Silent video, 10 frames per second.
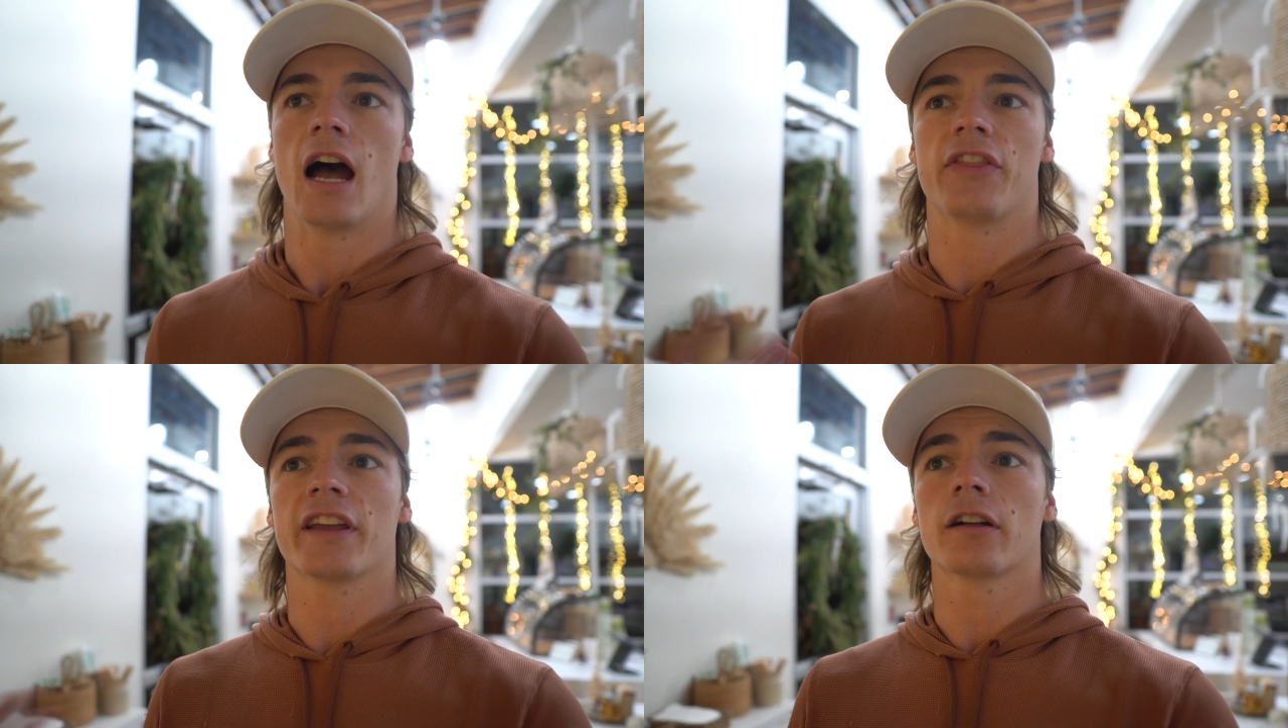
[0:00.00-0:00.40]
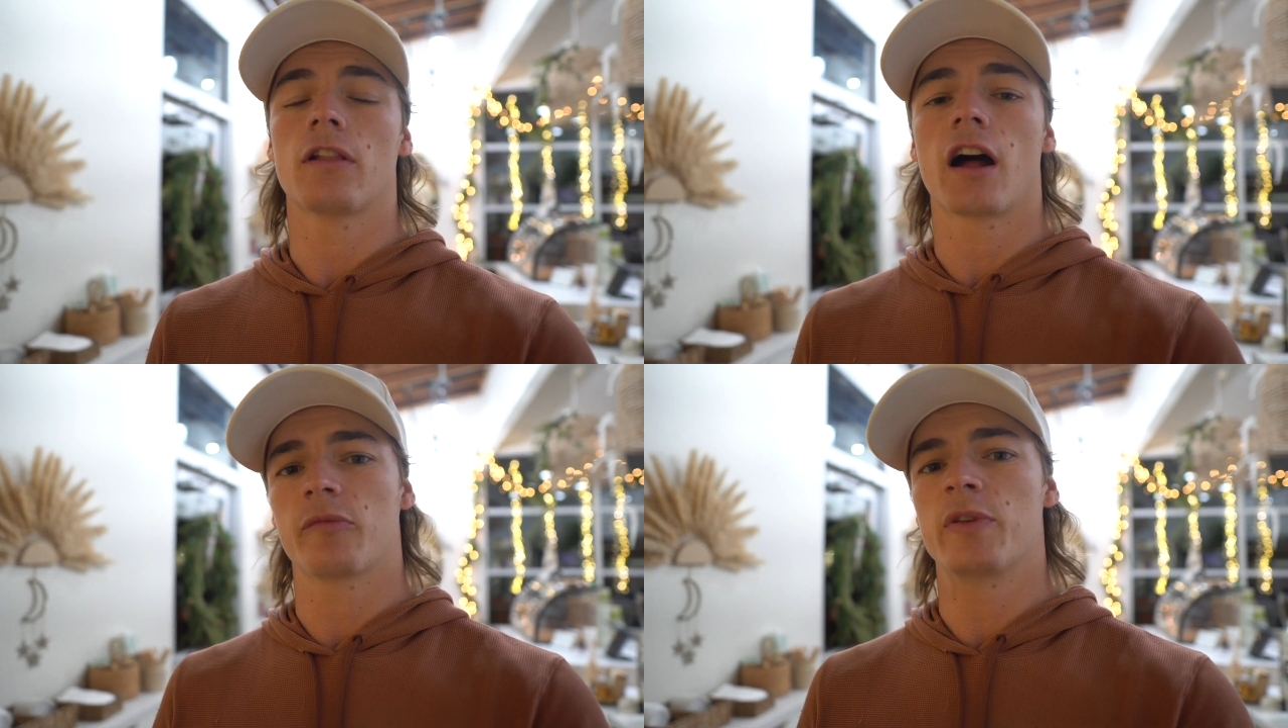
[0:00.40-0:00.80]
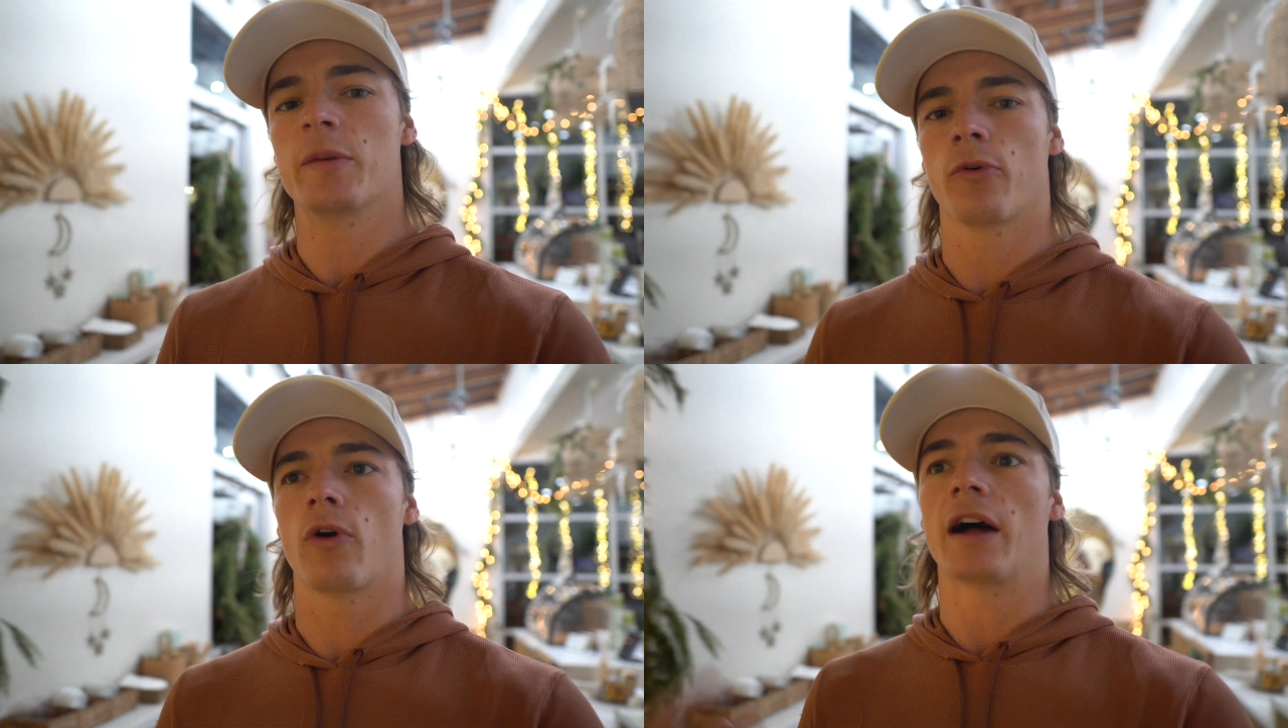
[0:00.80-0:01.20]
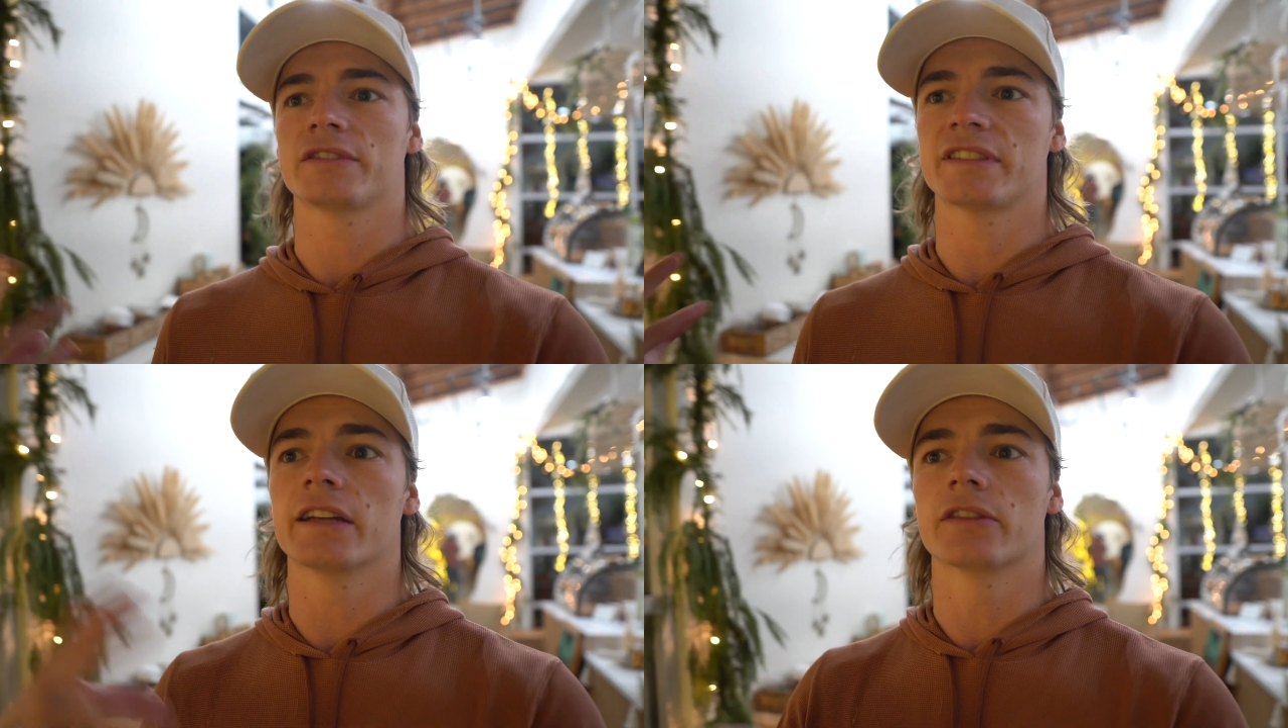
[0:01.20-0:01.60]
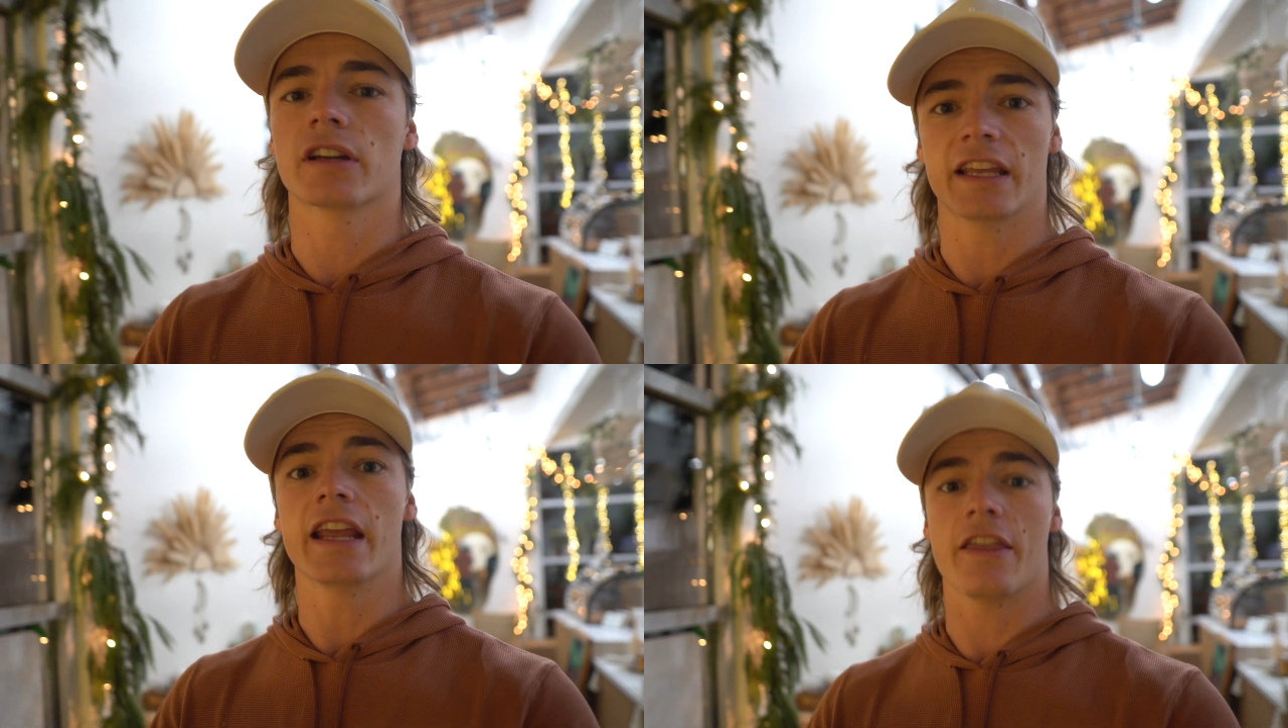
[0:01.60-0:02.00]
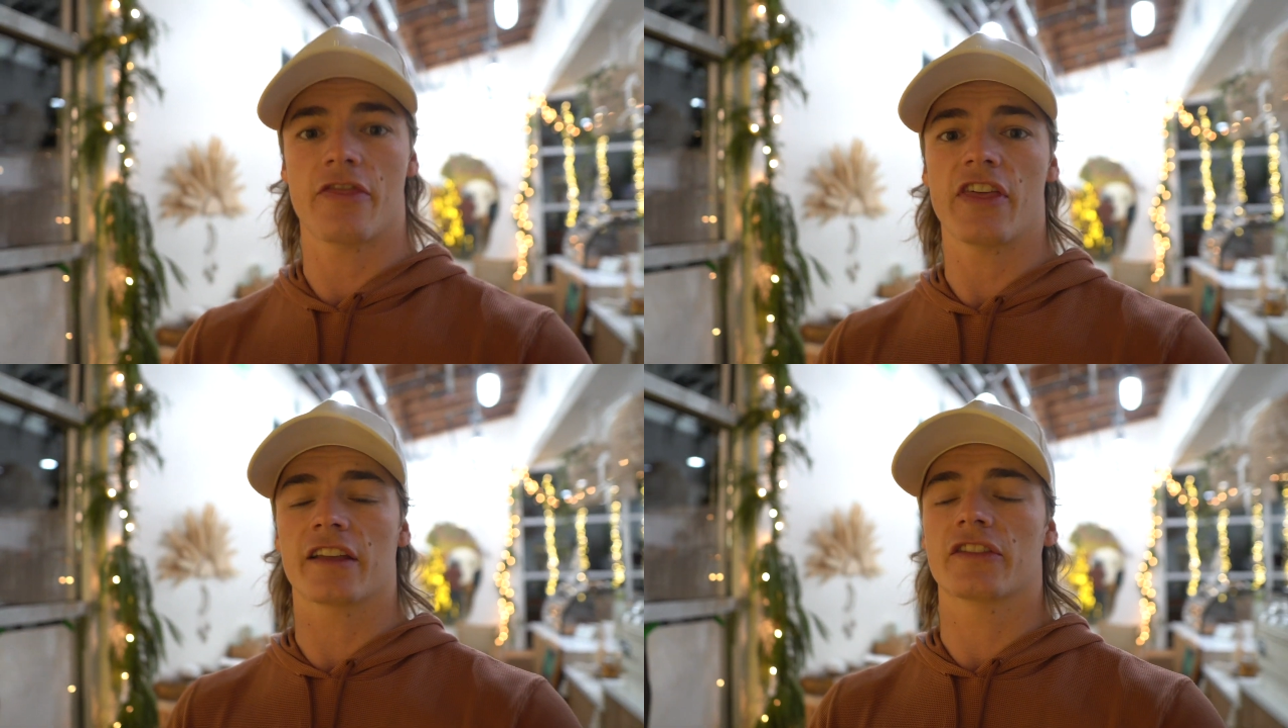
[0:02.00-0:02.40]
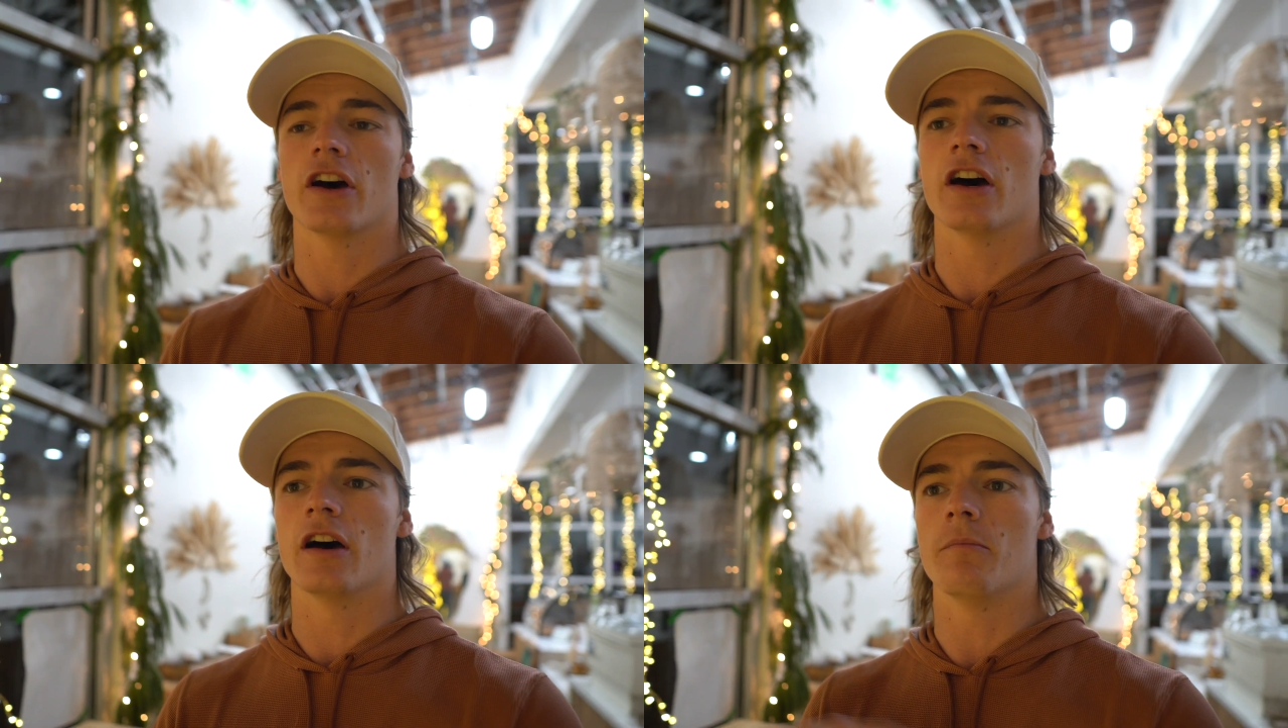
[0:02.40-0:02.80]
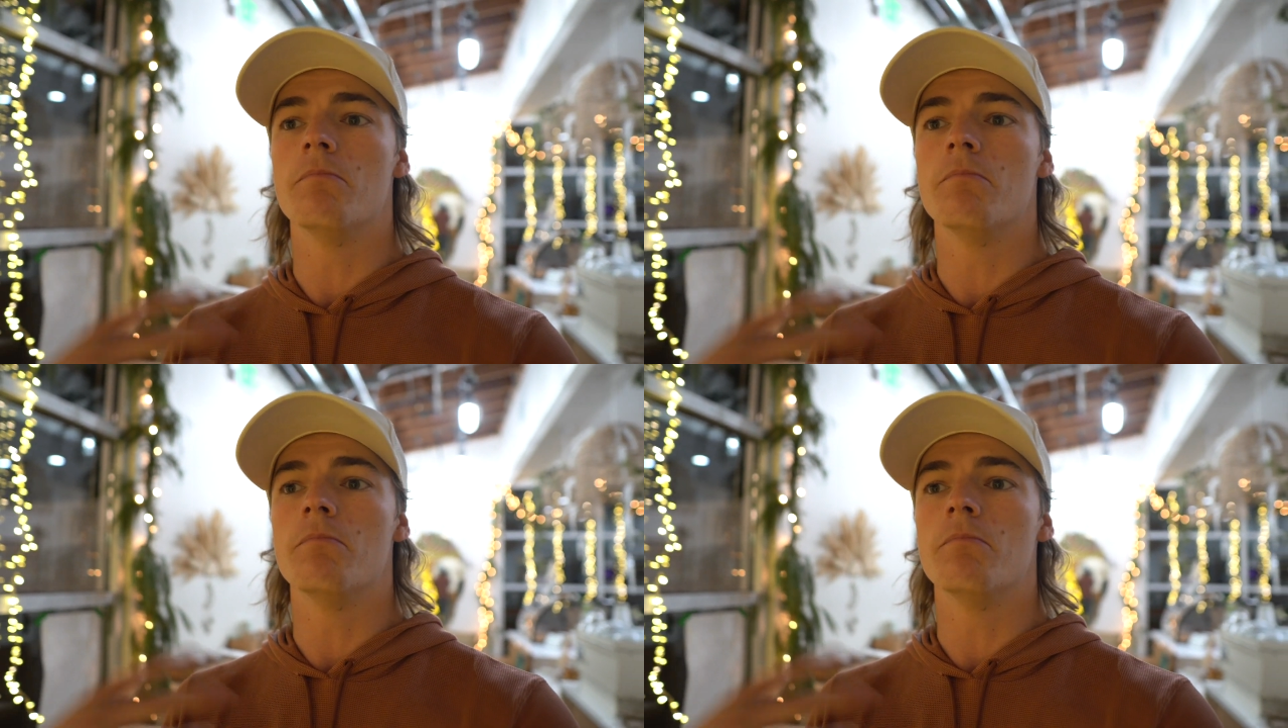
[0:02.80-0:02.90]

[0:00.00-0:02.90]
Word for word: I think a lot of people outside looking in think the